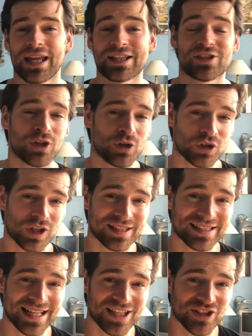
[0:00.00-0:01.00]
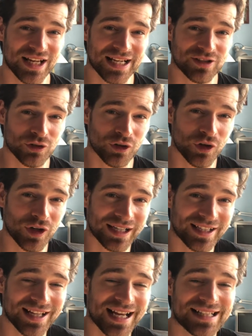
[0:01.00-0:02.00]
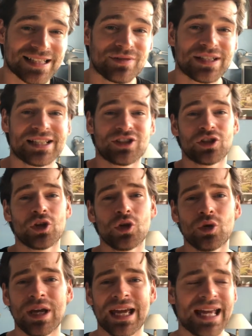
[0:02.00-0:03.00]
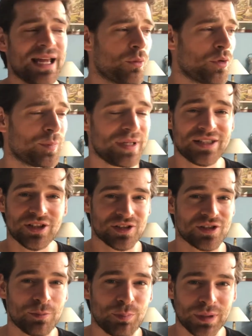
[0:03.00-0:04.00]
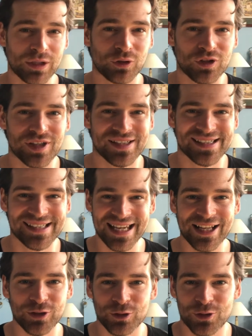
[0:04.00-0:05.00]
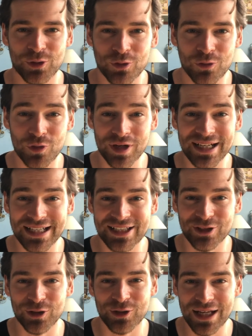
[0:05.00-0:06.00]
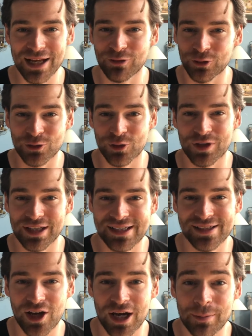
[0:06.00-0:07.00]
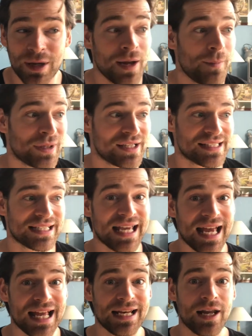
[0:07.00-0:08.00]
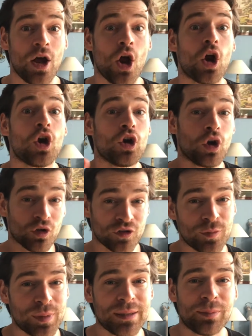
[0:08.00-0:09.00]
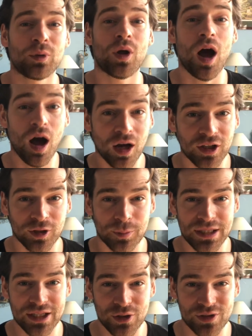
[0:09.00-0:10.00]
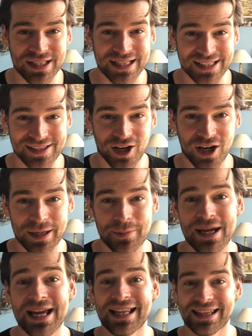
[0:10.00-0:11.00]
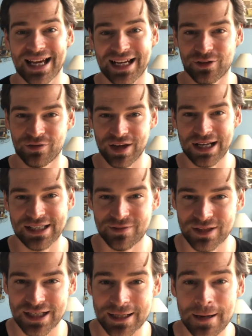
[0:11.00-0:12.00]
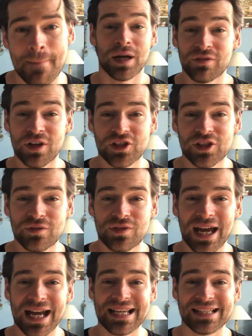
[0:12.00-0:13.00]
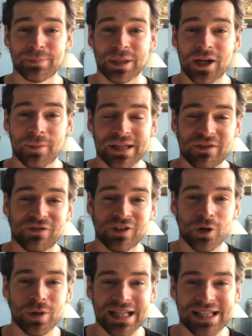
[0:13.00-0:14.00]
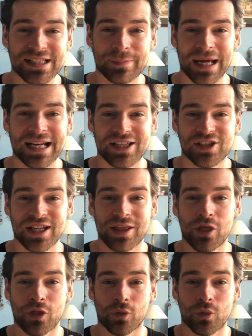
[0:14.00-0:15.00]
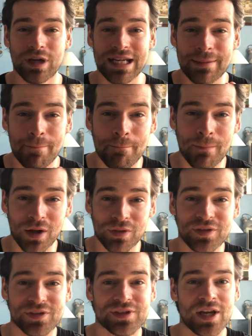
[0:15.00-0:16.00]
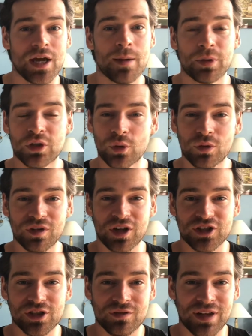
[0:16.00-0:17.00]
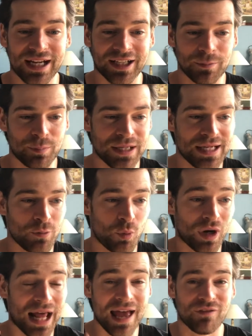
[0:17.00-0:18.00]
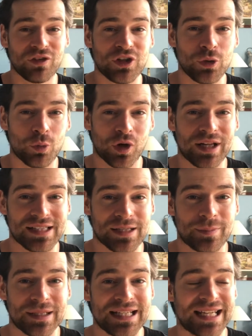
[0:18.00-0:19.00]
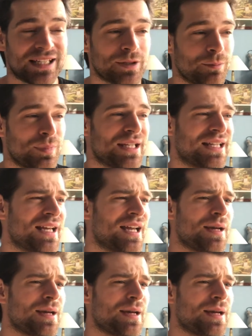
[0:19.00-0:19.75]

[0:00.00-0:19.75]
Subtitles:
And social isolation extracurricular activity 2 would be just to build a skill to a really good level during this time. Because again, lots of people aren't going to be using this time that effectively. My version of that is becoming fluent in Spanish in 3 months, but your version of that can be whatever you want it to be. It can be